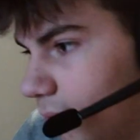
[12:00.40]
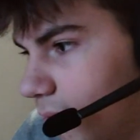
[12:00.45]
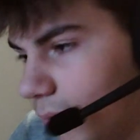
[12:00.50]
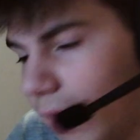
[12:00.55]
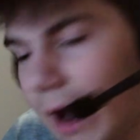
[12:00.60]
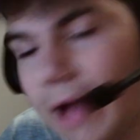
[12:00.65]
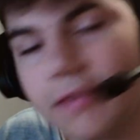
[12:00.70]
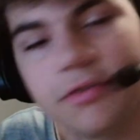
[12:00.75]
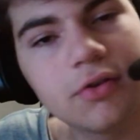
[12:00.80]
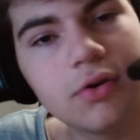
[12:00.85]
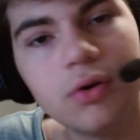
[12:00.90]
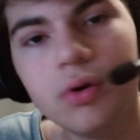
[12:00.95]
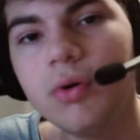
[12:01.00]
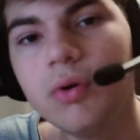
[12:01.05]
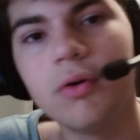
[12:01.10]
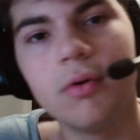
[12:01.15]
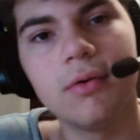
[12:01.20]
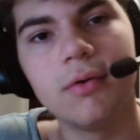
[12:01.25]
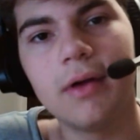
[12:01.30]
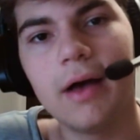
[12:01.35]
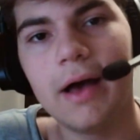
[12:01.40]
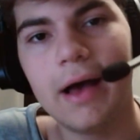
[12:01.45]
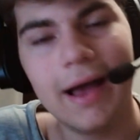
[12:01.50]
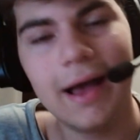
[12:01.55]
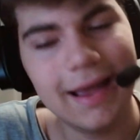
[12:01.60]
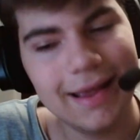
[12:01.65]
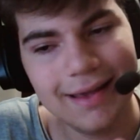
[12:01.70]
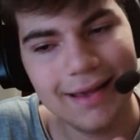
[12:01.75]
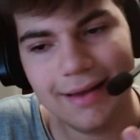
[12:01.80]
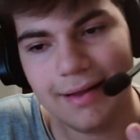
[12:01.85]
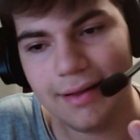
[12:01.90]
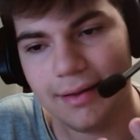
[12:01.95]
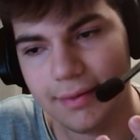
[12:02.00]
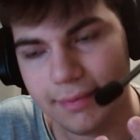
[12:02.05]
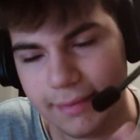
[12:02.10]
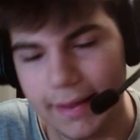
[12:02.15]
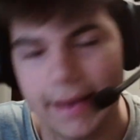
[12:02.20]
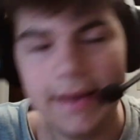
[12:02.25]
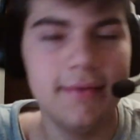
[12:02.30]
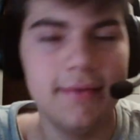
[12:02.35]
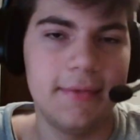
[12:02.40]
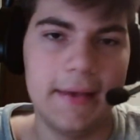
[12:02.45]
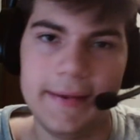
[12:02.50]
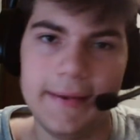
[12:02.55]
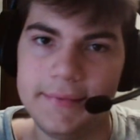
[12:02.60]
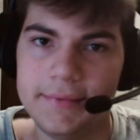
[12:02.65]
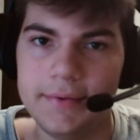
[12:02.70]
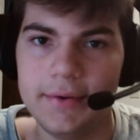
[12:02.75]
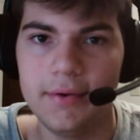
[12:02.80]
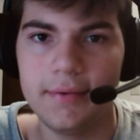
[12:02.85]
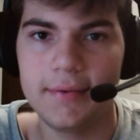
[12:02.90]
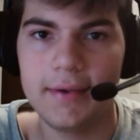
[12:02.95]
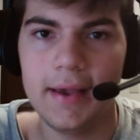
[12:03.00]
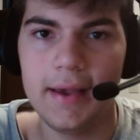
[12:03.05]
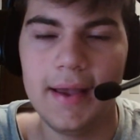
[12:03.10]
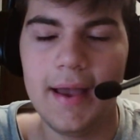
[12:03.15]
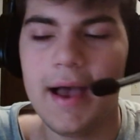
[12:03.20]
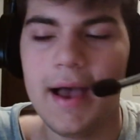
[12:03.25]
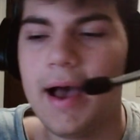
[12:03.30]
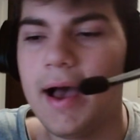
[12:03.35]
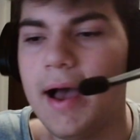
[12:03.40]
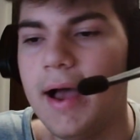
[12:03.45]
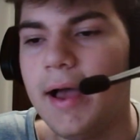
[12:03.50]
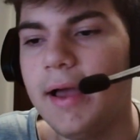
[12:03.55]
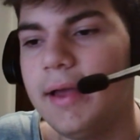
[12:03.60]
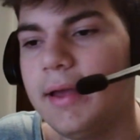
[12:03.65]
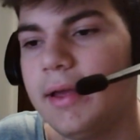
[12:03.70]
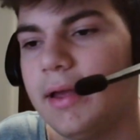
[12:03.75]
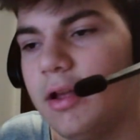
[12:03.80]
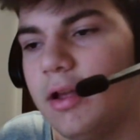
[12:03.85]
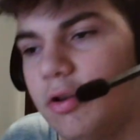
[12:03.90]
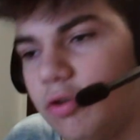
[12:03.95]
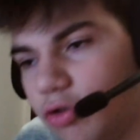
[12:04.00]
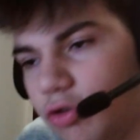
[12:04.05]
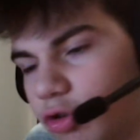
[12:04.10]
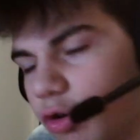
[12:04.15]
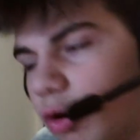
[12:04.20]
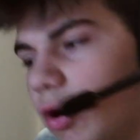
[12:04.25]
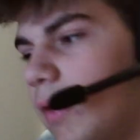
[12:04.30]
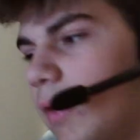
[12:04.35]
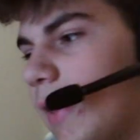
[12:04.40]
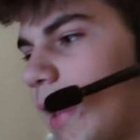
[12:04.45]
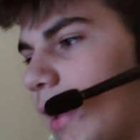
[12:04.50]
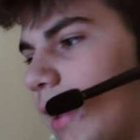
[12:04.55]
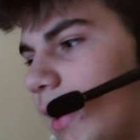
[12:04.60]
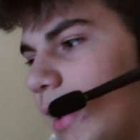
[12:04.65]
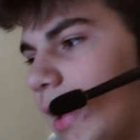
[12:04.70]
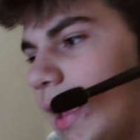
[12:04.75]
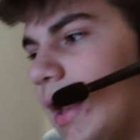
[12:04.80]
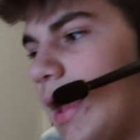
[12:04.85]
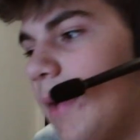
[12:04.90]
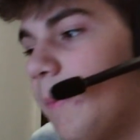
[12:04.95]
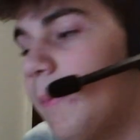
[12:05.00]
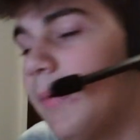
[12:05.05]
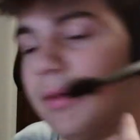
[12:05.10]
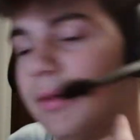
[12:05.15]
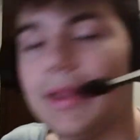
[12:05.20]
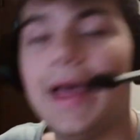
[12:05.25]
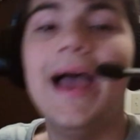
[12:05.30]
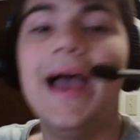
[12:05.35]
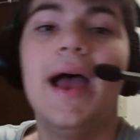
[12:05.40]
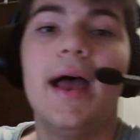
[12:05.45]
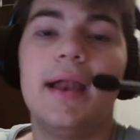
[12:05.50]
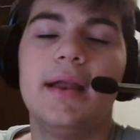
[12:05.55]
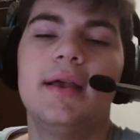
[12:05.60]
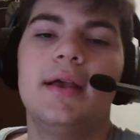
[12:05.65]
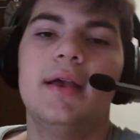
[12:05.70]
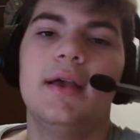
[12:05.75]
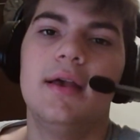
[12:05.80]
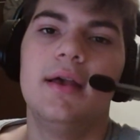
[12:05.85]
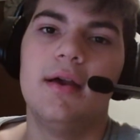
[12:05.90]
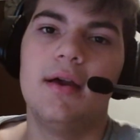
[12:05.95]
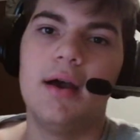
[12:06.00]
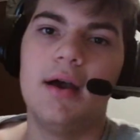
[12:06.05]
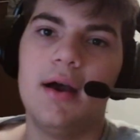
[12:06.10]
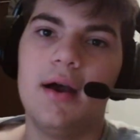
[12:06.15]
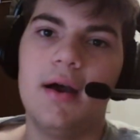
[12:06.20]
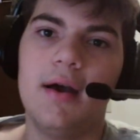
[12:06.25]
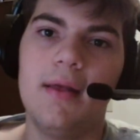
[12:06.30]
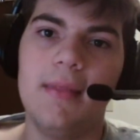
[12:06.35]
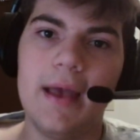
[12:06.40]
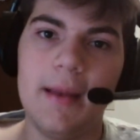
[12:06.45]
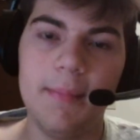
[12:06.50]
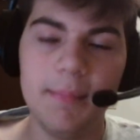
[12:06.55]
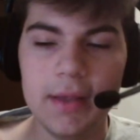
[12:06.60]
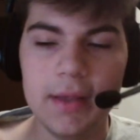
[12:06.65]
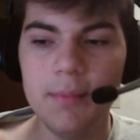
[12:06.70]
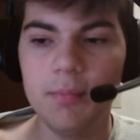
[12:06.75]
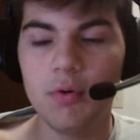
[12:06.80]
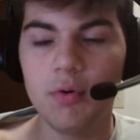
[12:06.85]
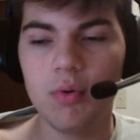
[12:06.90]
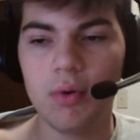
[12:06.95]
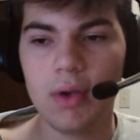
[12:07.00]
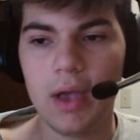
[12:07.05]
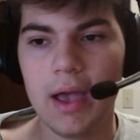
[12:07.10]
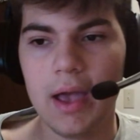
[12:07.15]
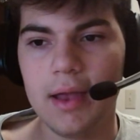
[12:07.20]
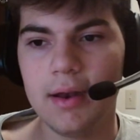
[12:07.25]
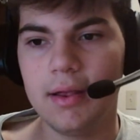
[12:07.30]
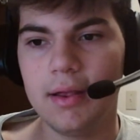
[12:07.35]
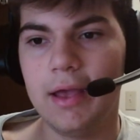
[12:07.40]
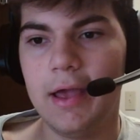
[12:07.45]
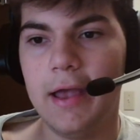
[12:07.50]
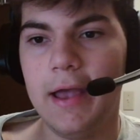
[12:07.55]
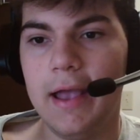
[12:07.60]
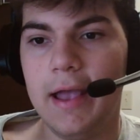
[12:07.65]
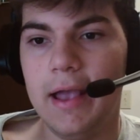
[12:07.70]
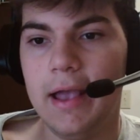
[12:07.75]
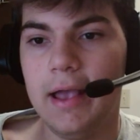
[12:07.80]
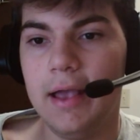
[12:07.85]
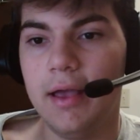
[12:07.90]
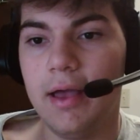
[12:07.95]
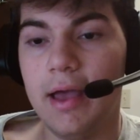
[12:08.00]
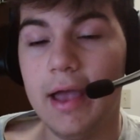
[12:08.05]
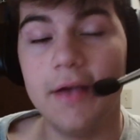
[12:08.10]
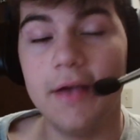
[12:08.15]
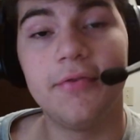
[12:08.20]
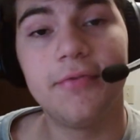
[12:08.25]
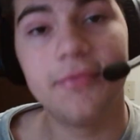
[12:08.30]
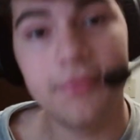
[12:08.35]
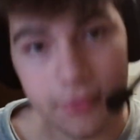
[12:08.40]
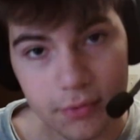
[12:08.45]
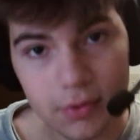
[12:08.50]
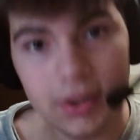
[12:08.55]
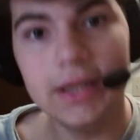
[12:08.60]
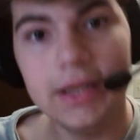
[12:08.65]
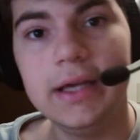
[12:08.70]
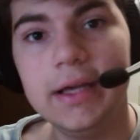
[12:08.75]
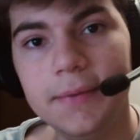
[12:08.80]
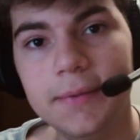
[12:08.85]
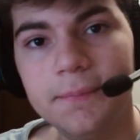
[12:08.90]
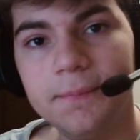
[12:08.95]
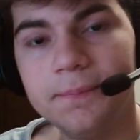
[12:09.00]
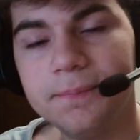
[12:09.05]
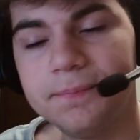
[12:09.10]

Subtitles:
That's cool. I like that. Okay. I enjoy that. And I'm glad that people get a free,